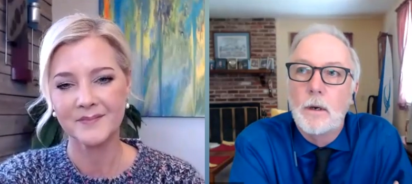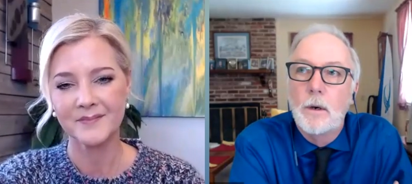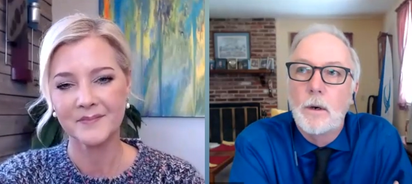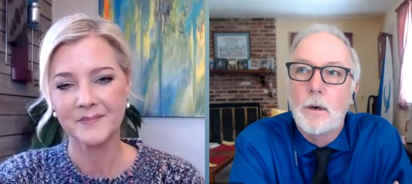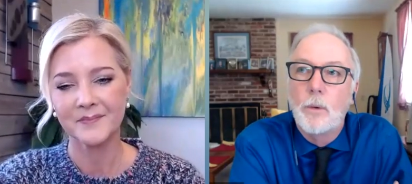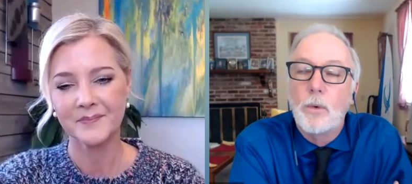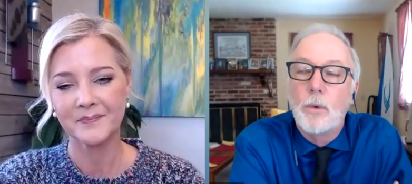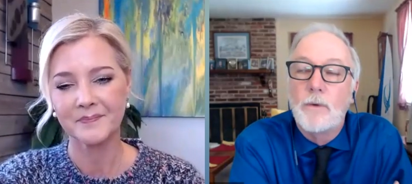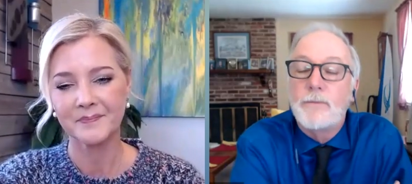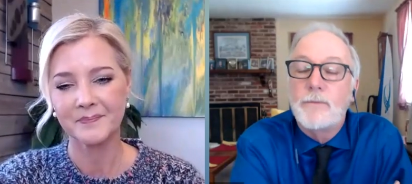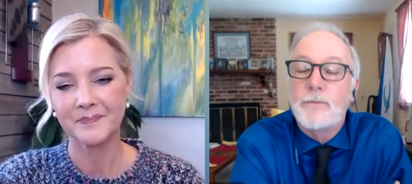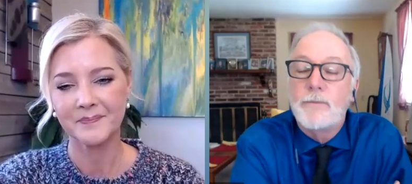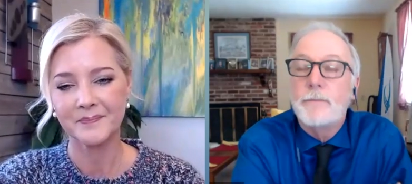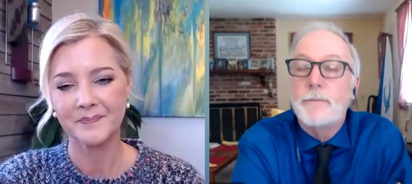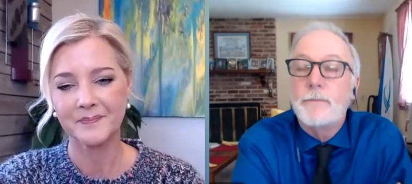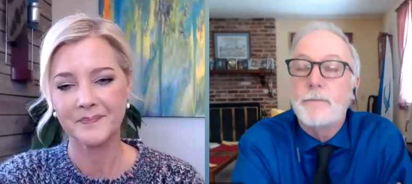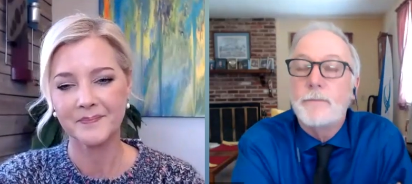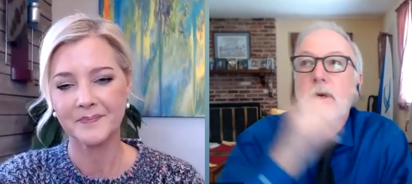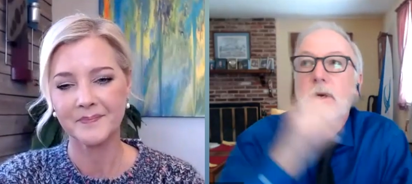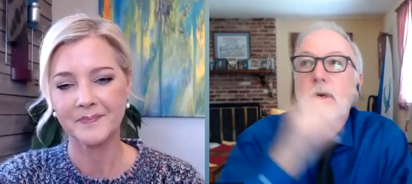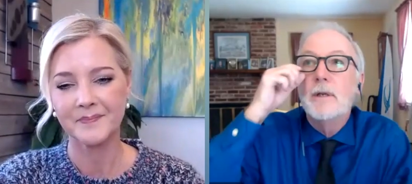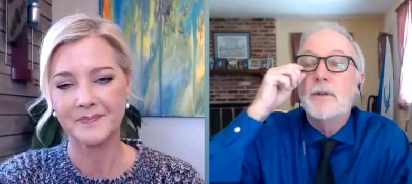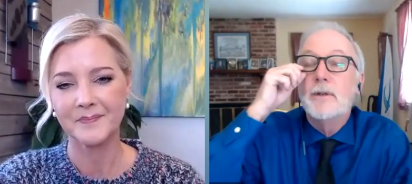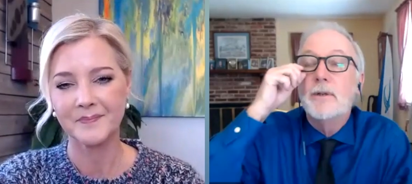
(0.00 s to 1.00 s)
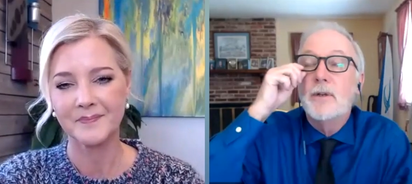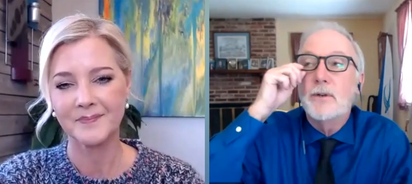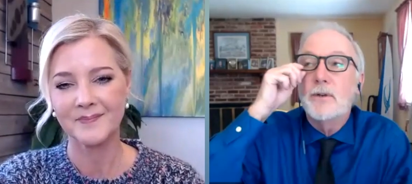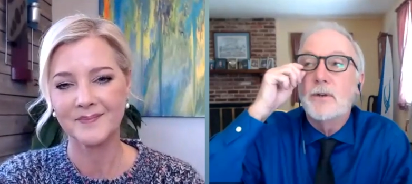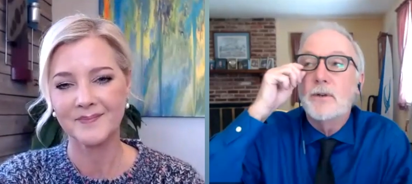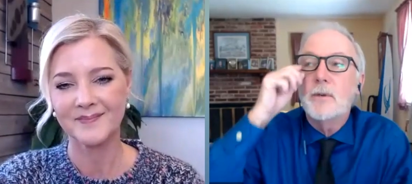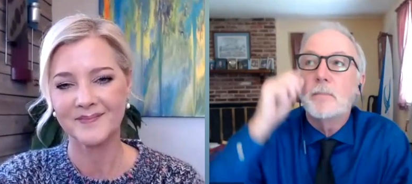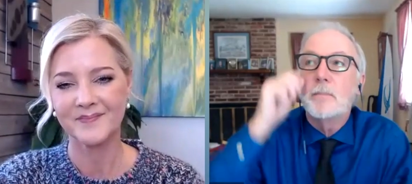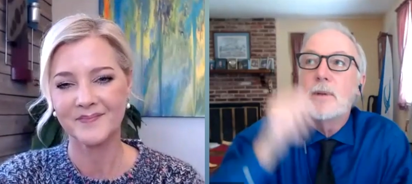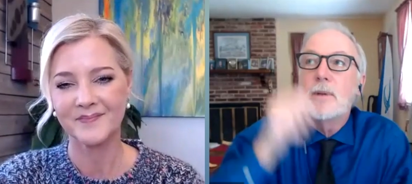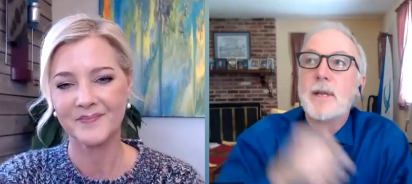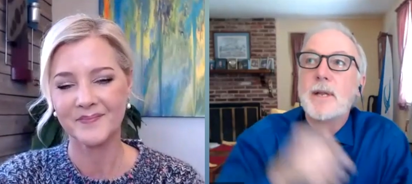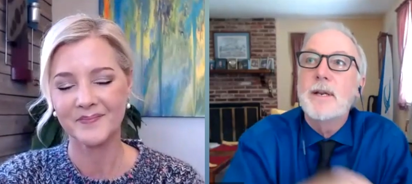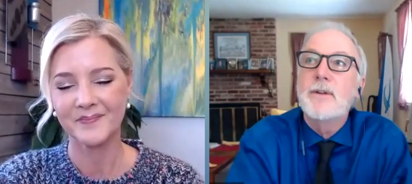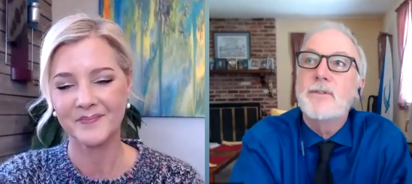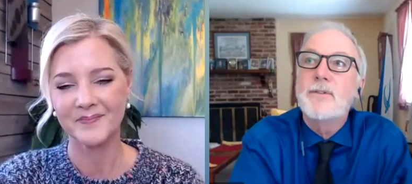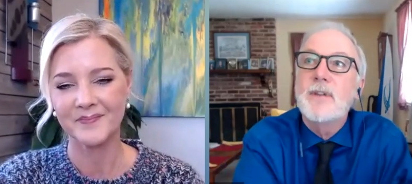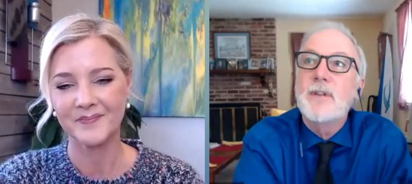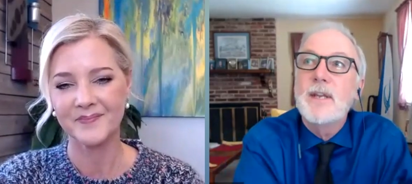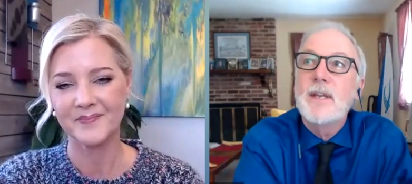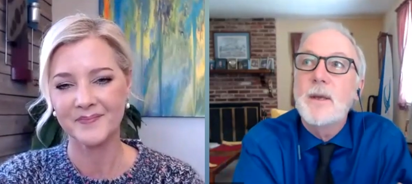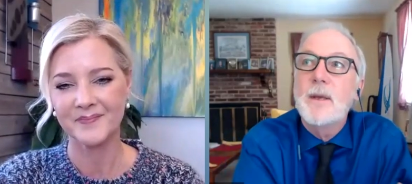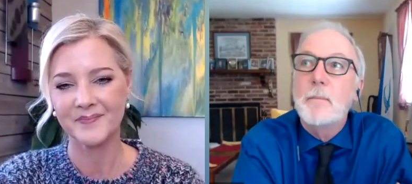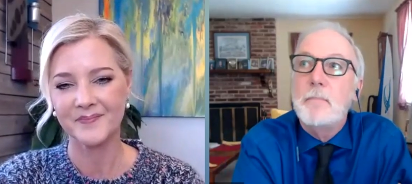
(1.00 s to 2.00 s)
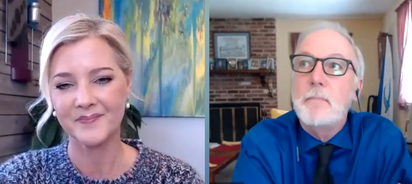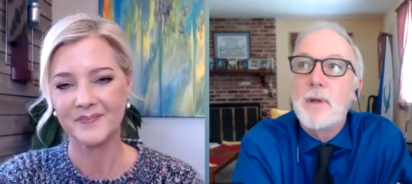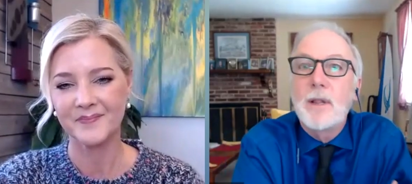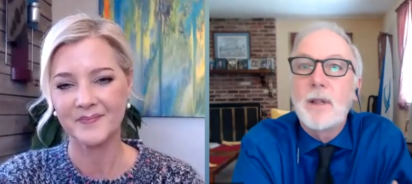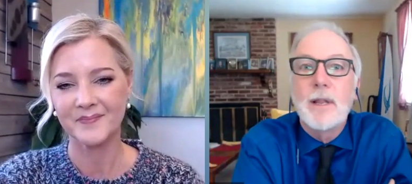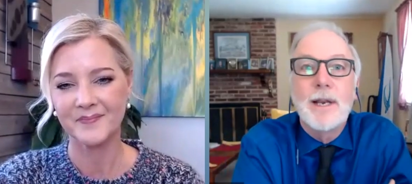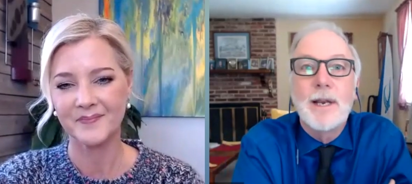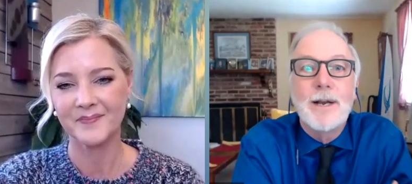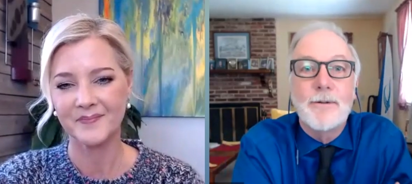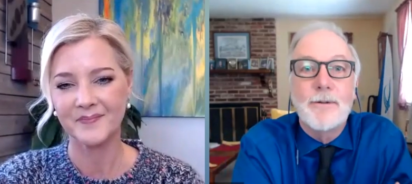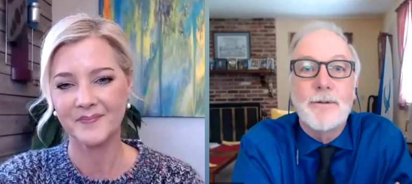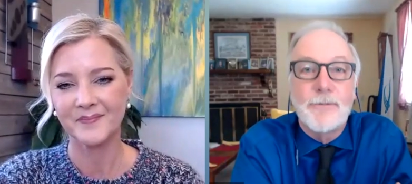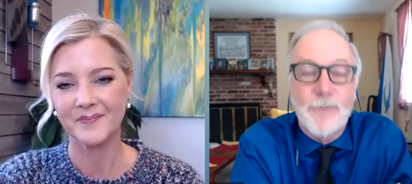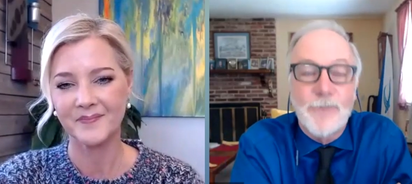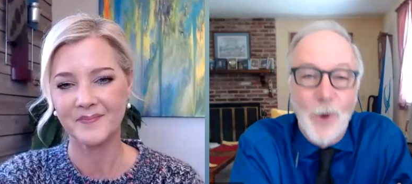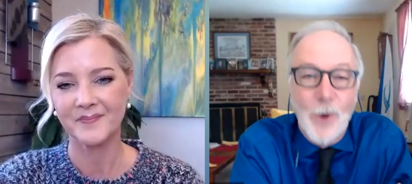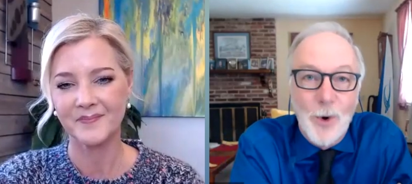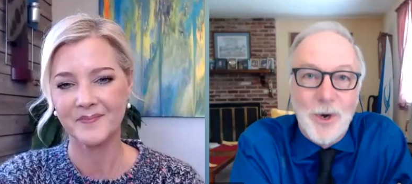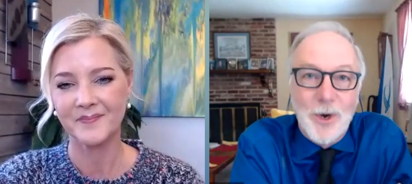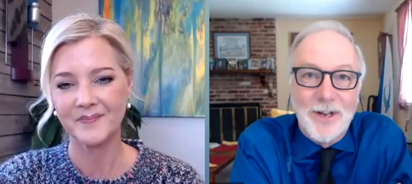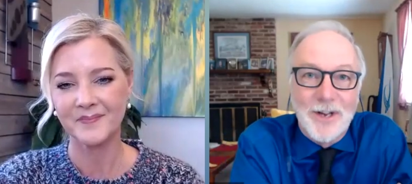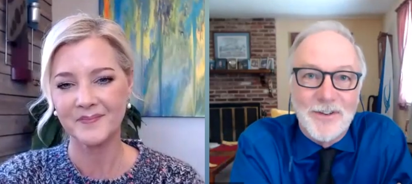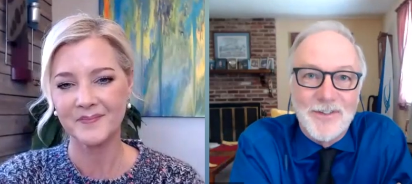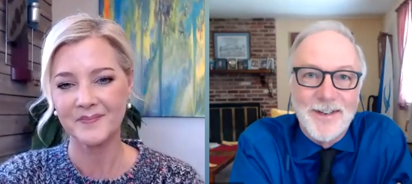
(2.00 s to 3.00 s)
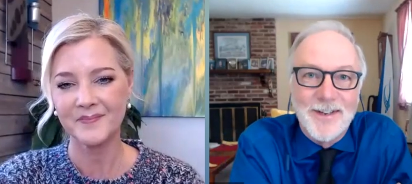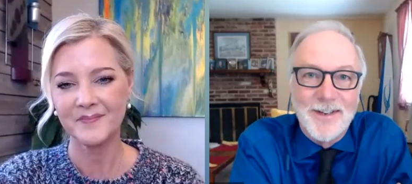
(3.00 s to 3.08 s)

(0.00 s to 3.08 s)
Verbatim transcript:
Speaker 1: Well, f- discipline is the ability to focus.